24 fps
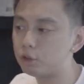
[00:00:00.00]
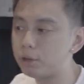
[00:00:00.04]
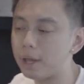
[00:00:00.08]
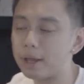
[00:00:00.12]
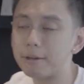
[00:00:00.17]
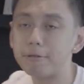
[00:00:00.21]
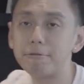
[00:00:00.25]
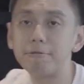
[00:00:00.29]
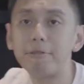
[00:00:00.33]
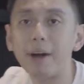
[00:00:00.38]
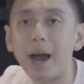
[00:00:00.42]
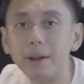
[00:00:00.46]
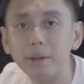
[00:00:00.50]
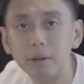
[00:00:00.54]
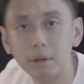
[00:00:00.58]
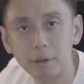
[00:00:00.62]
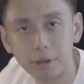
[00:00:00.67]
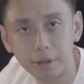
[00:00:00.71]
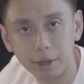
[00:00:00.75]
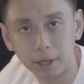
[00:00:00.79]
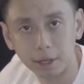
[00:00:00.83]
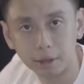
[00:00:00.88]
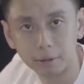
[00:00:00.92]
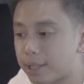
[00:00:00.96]
to that final
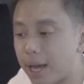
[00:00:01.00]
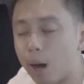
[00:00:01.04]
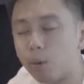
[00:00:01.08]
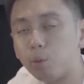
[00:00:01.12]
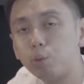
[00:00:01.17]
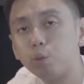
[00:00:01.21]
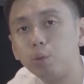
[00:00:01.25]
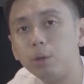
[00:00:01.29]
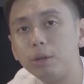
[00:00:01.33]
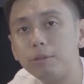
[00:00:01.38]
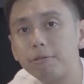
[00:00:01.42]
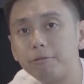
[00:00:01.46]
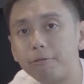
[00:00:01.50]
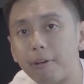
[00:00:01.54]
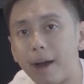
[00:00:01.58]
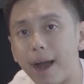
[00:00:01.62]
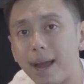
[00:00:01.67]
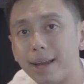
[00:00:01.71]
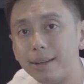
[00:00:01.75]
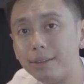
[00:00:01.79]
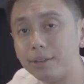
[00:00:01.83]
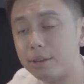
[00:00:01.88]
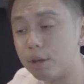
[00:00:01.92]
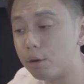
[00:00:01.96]
thing, how we
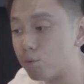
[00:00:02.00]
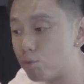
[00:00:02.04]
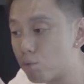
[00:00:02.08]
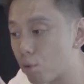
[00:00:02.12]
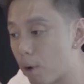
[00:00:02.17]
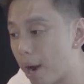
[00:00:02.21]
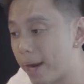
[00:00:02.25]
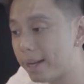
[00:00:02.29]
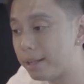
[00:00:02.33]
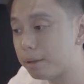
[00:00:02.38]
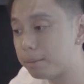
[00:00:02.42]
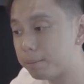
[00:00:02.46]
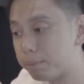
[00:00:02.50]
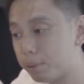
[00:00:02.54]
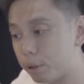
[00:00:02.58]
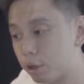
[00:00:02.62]
find the right